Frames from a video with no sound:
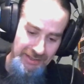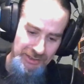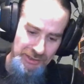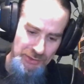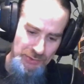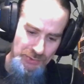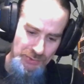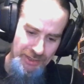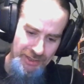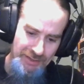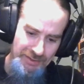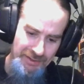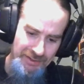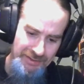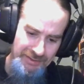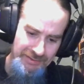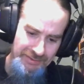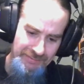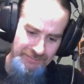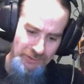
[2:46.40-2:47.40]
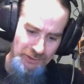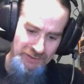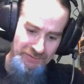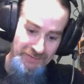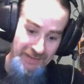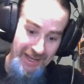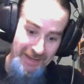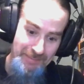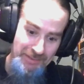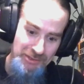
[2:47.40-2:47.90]
Junon,
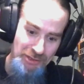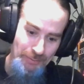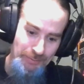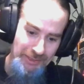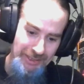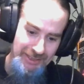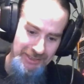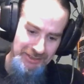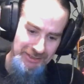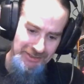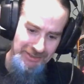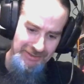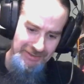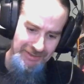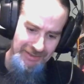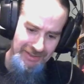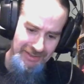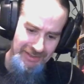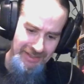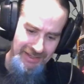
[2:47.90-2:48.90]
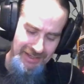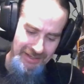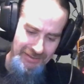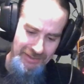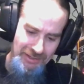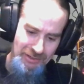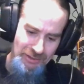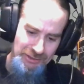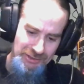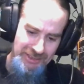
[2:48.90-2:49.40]
Fortified Metropolis,
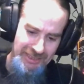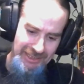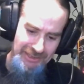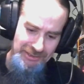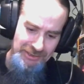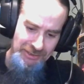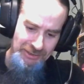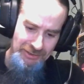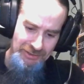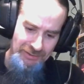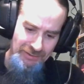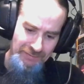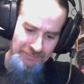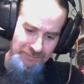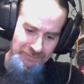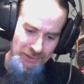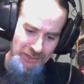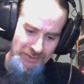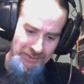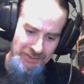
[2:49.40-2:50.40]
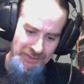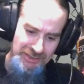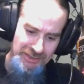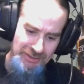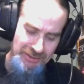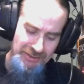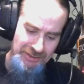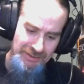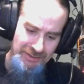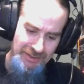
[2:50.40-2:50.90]
the Costa del Sol, Phoning the
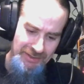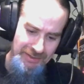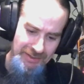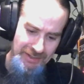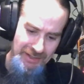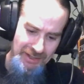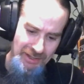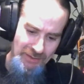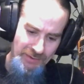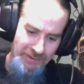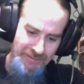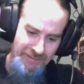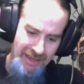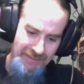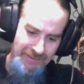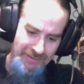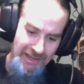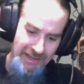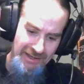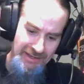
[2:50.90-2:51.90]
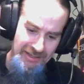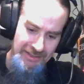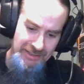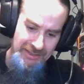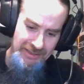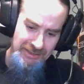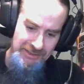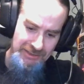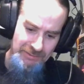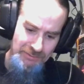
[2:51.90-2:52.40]
Sun, with Heavy
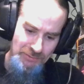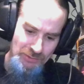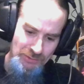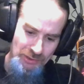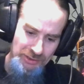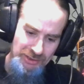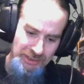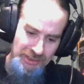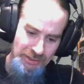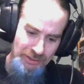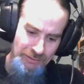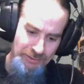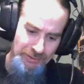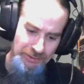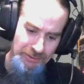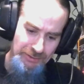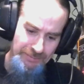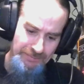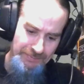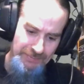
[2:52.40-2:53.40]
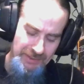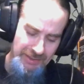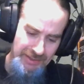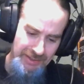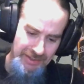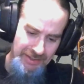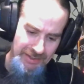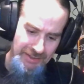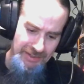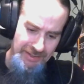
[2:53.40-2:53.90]
Heart, Road to Coral,
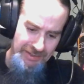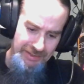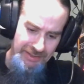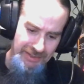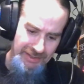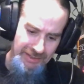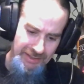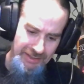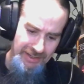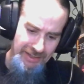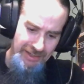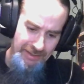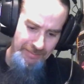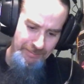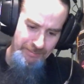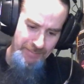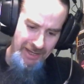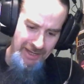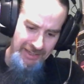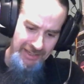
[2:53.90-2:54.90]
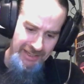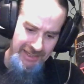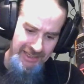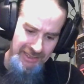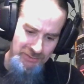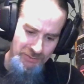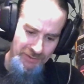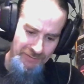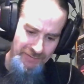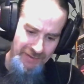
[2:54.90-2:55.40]
the Battle
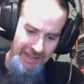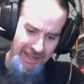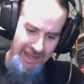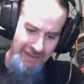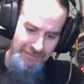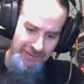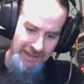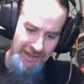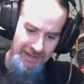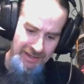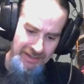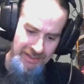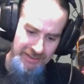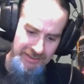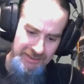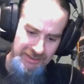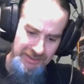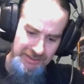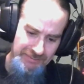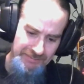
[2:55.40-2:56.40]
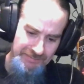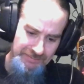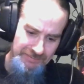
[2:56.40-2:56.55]
Edit with Heavy Heart,